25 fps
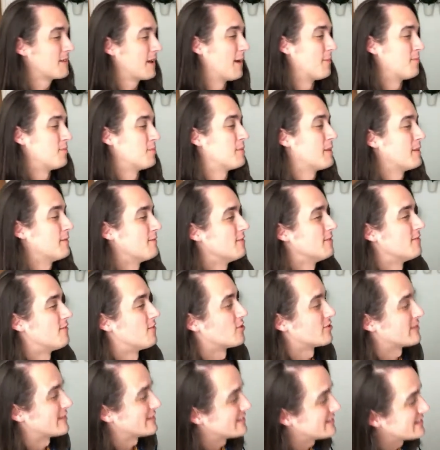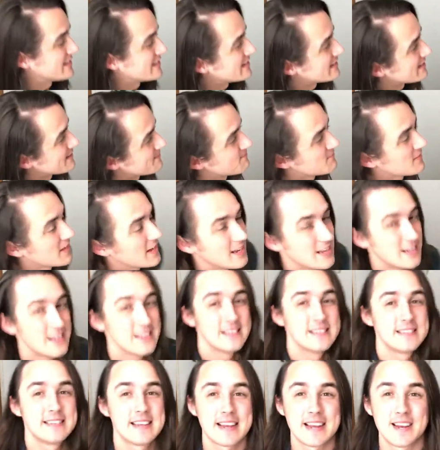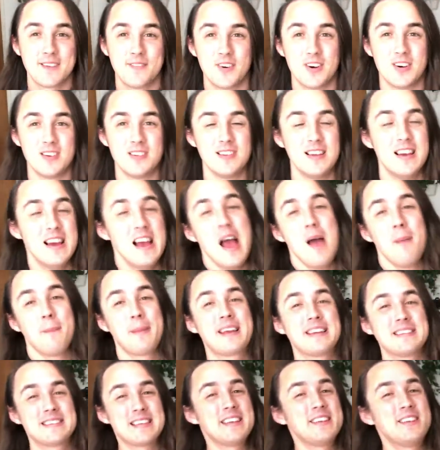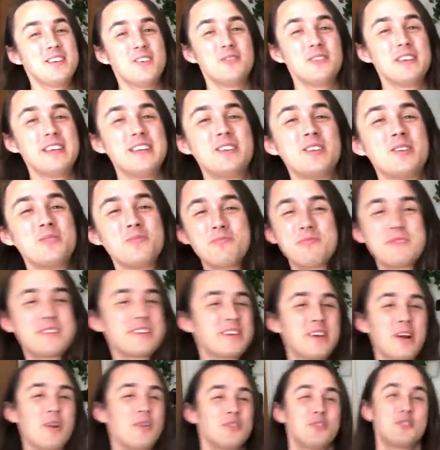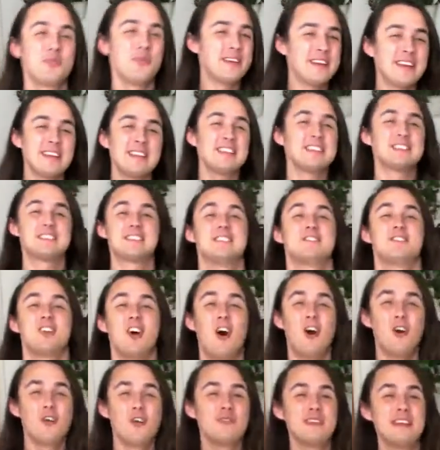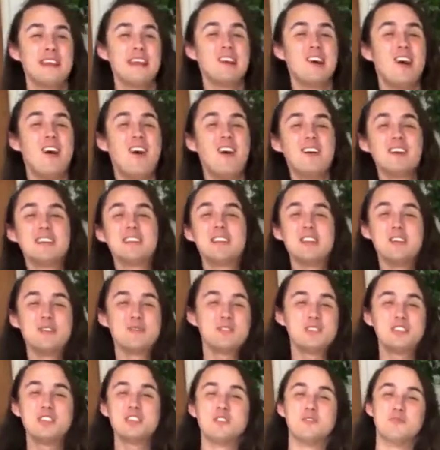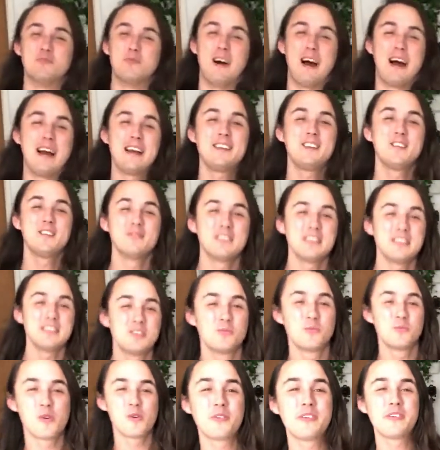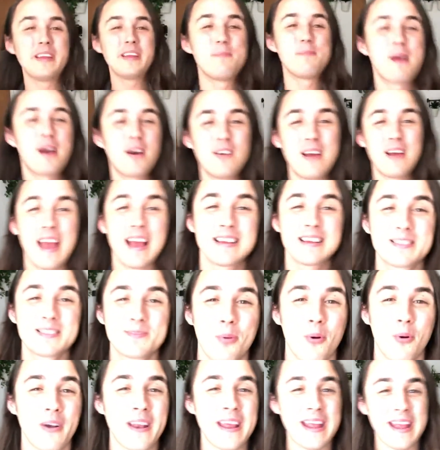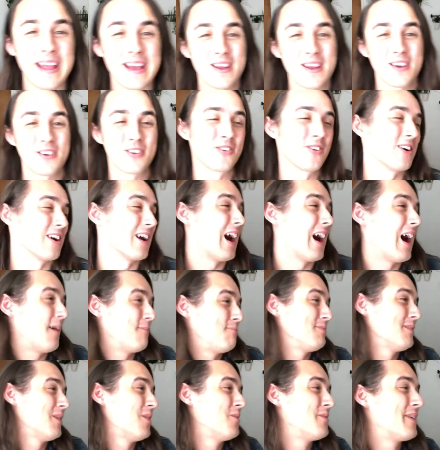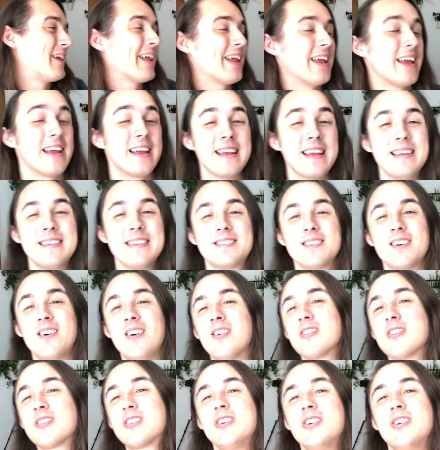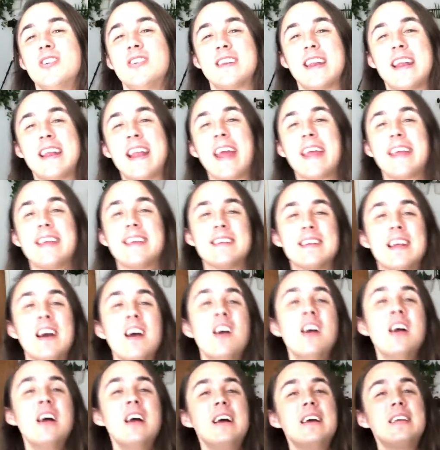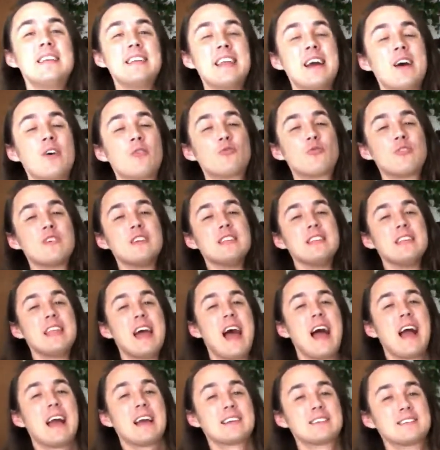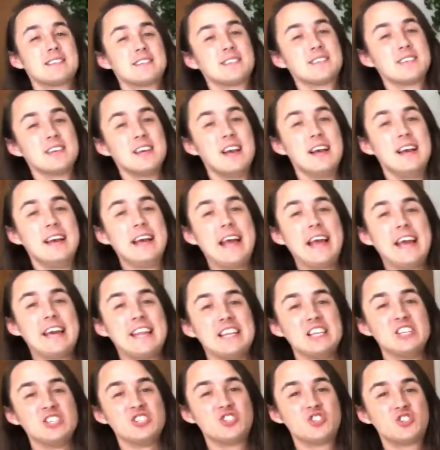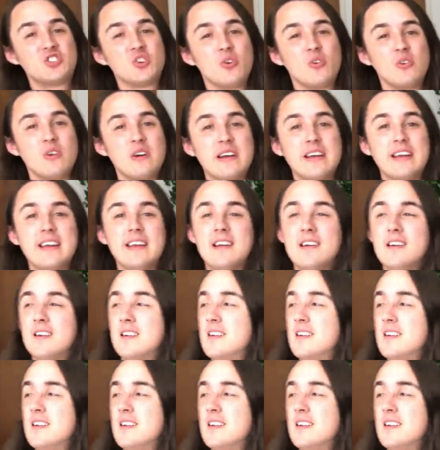couple people have already seen it. Second of all, because I don't need to go through any of this. It's already on YouTube. I don't need to worry about exporting it or uploading it. It's all good. And I can now relax and enjoy